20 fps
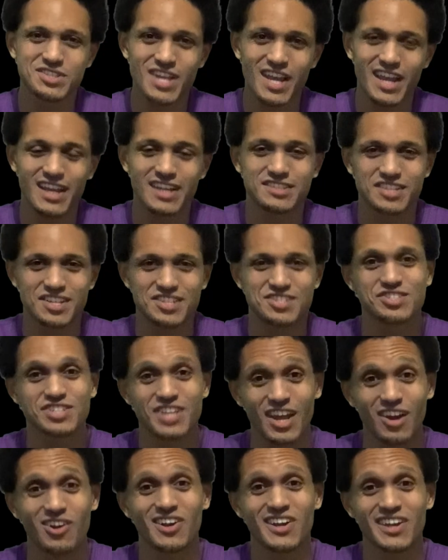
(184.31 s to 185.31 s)
say it's a
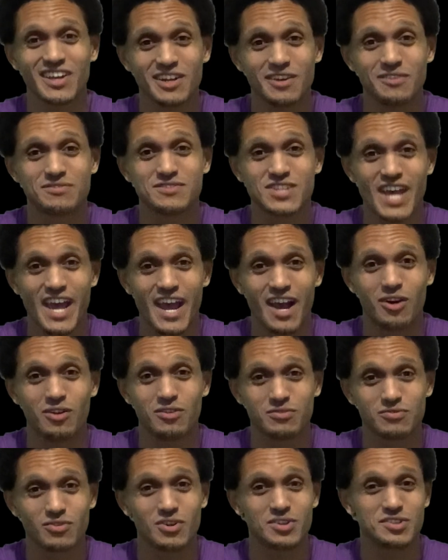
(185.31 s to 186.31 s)
scary enough
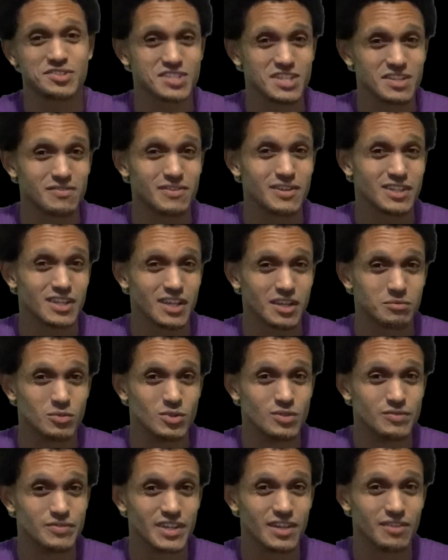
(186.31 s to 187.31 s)
town for a Stephen King
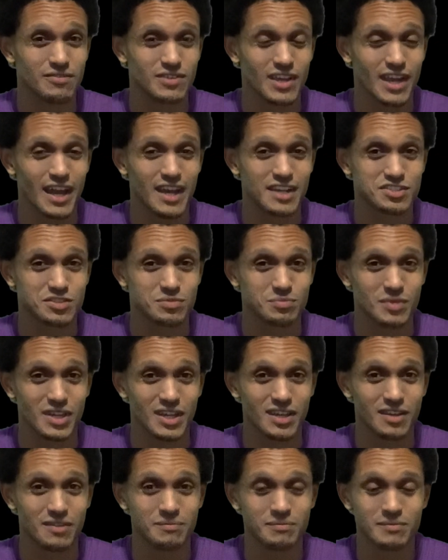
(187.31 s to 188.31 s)
movie, if you ask
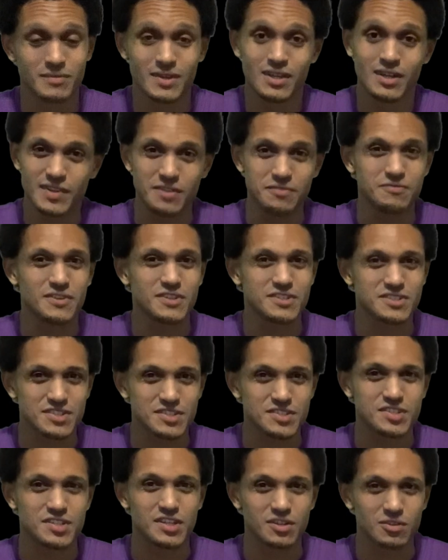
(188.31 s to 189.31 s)
me. It fits the
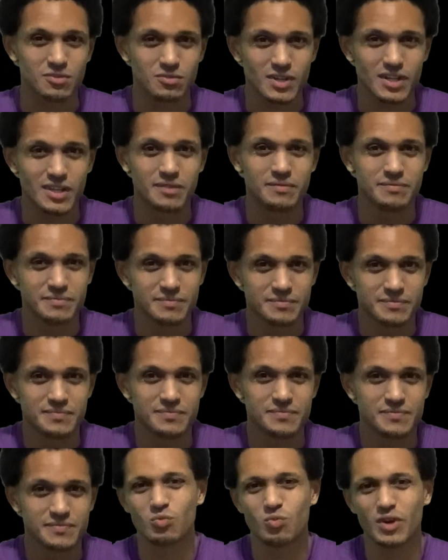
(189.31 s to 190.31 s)
scenery.
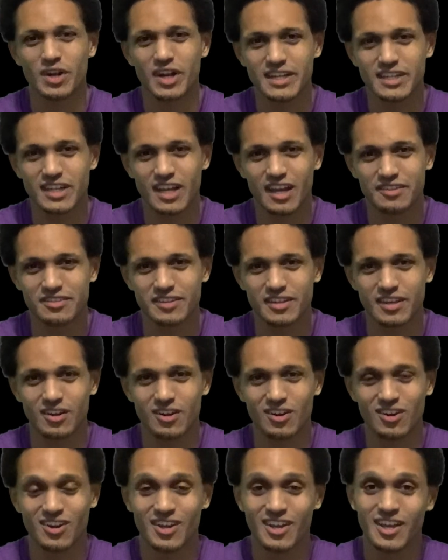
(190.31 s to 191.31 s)
When I got
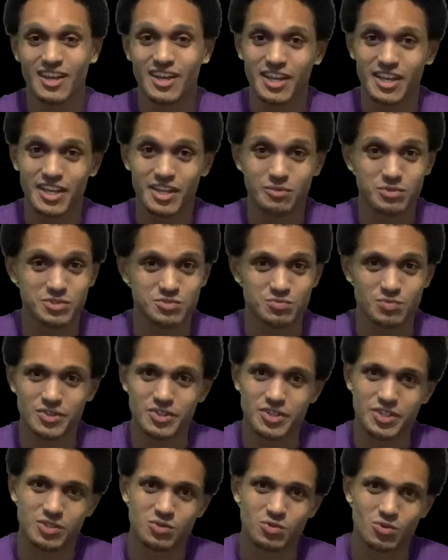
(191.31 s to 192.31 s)
there, it was
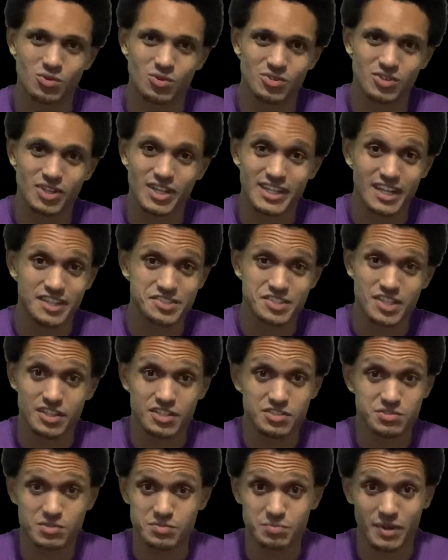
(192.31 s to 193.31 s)
really cool. Like I said,
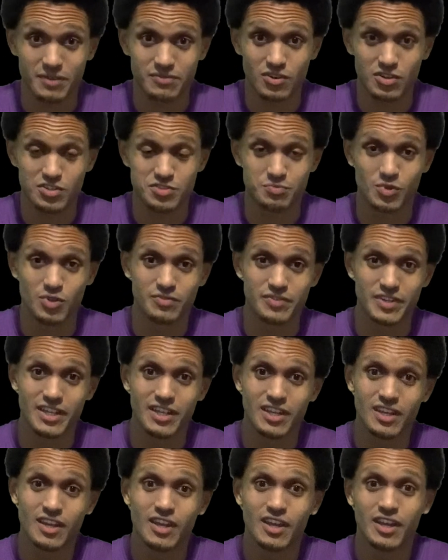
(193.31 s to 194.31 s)
this was my first
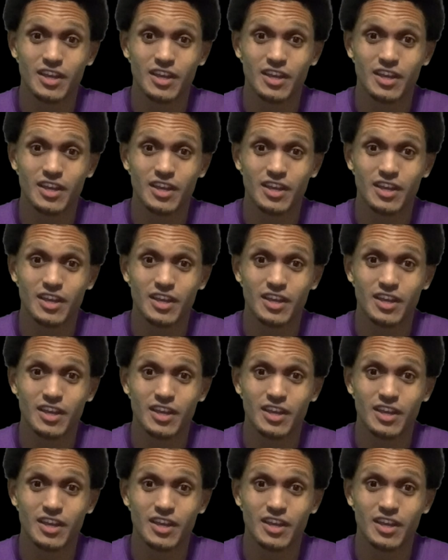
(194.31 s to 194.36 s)
movie.